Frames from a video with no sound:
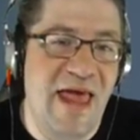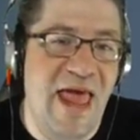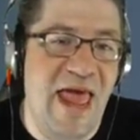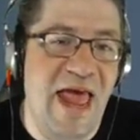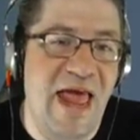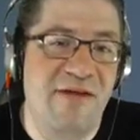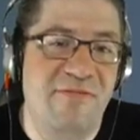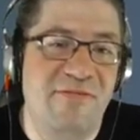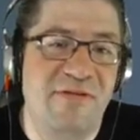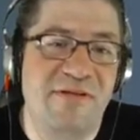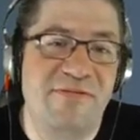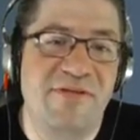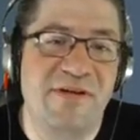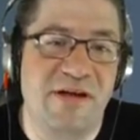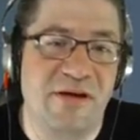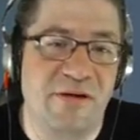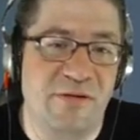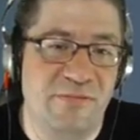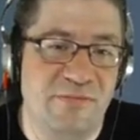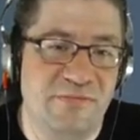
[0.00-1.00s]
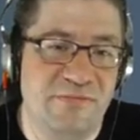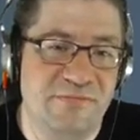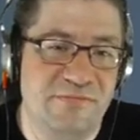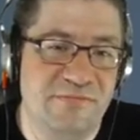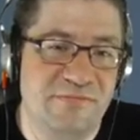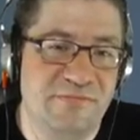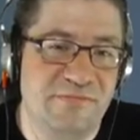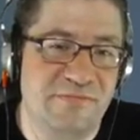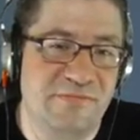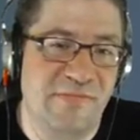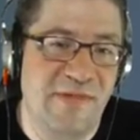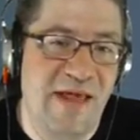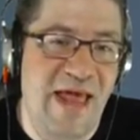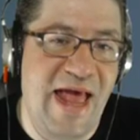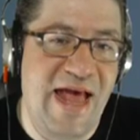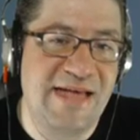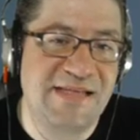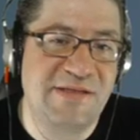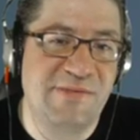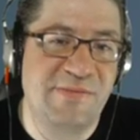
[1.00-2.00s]
Every video
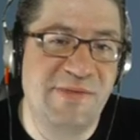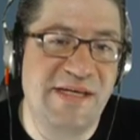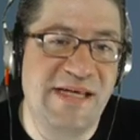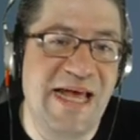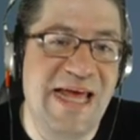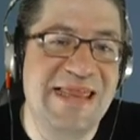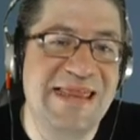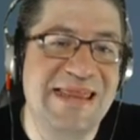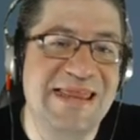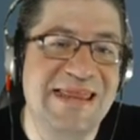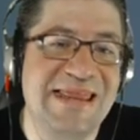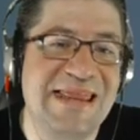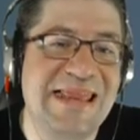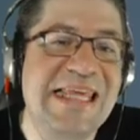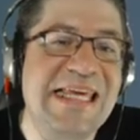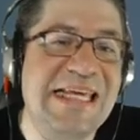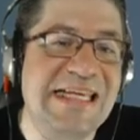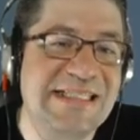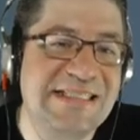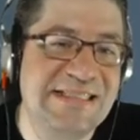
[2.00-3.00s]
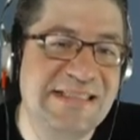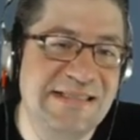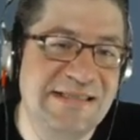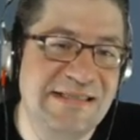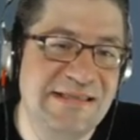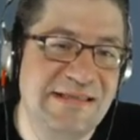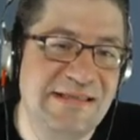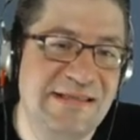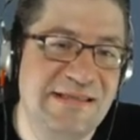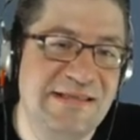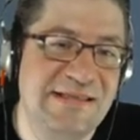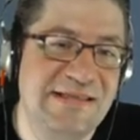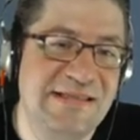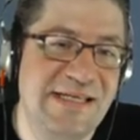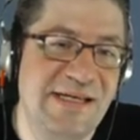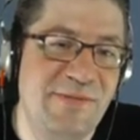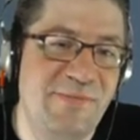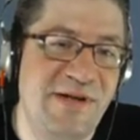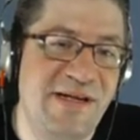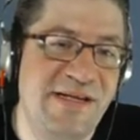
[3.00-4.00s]
has to be at least
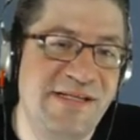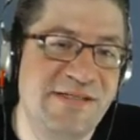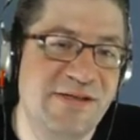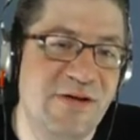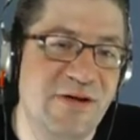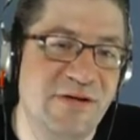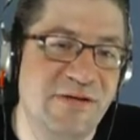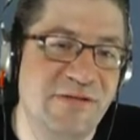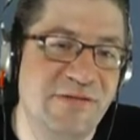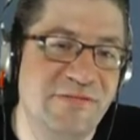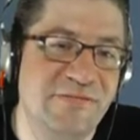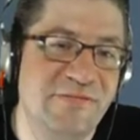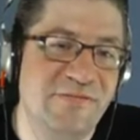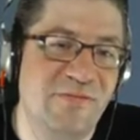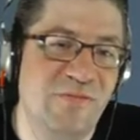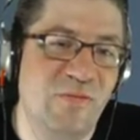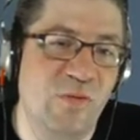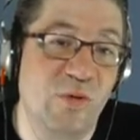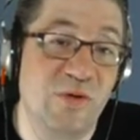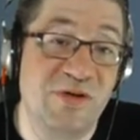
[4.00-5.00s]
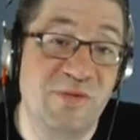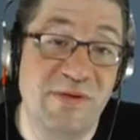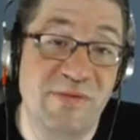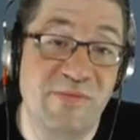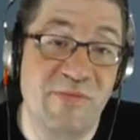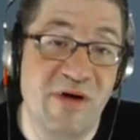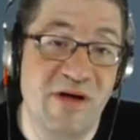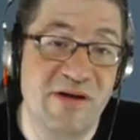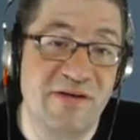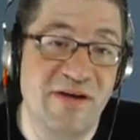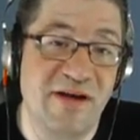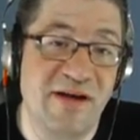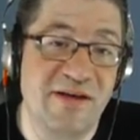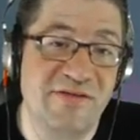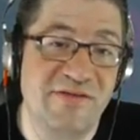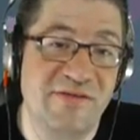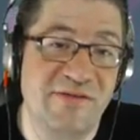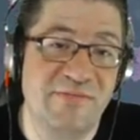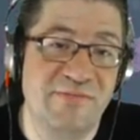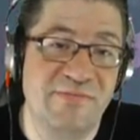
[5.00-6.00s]
10 minutes long for it to be
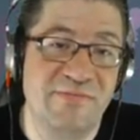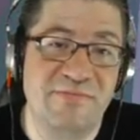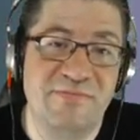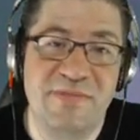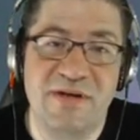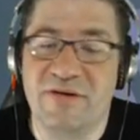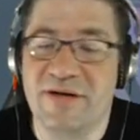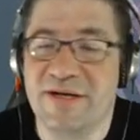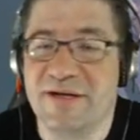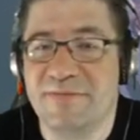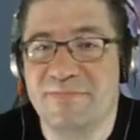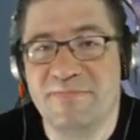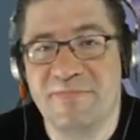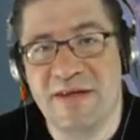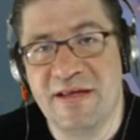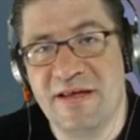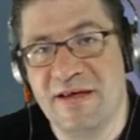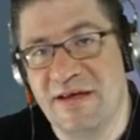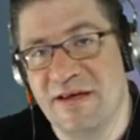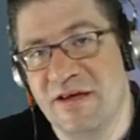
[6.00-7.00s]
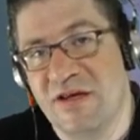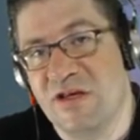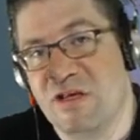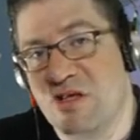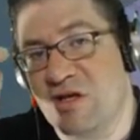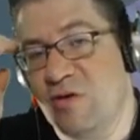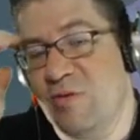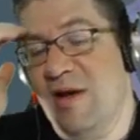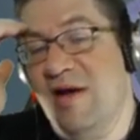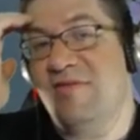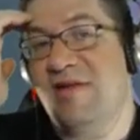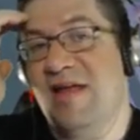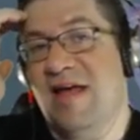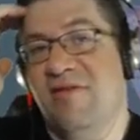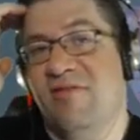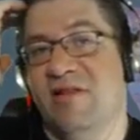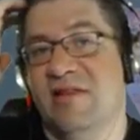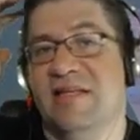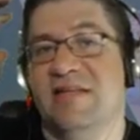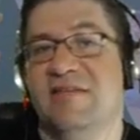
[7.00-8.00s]
monetized, period. You have to
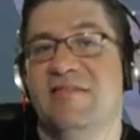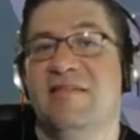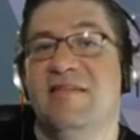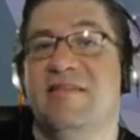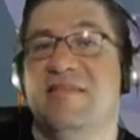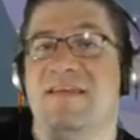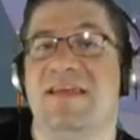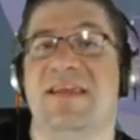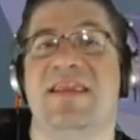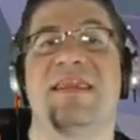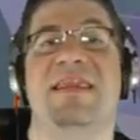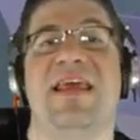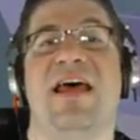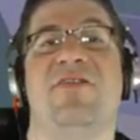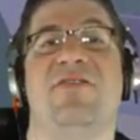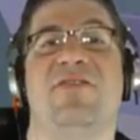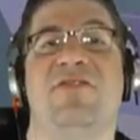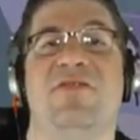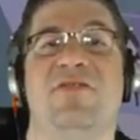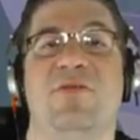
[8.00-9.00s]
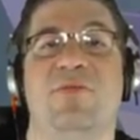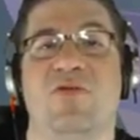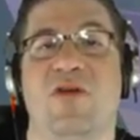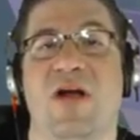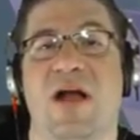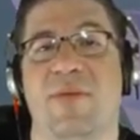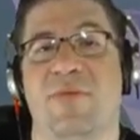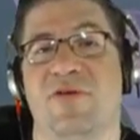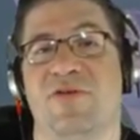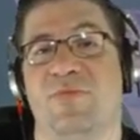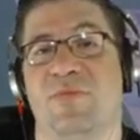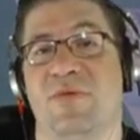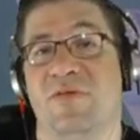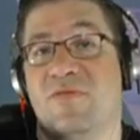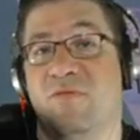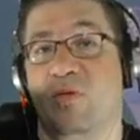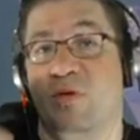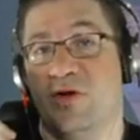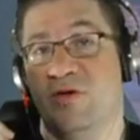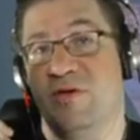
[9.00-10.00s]
have at least 10,000 subscribers
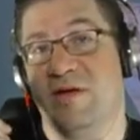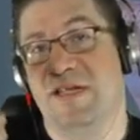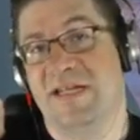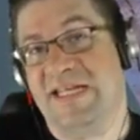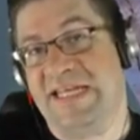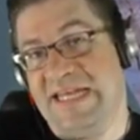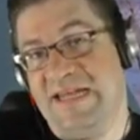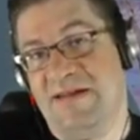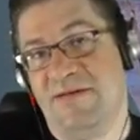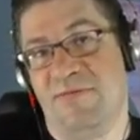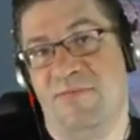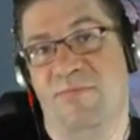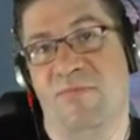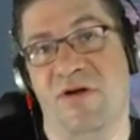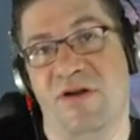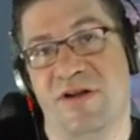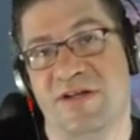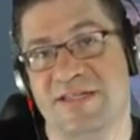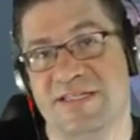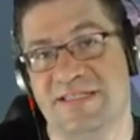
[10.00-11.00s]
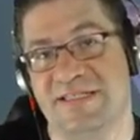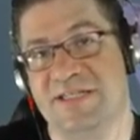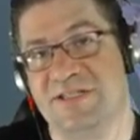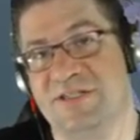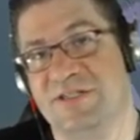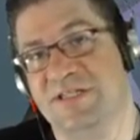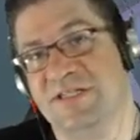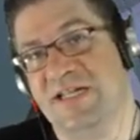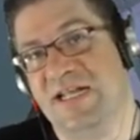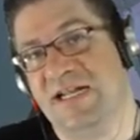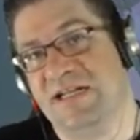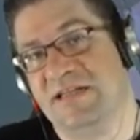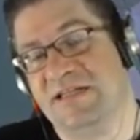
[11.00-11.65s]
before you can get monetization, and at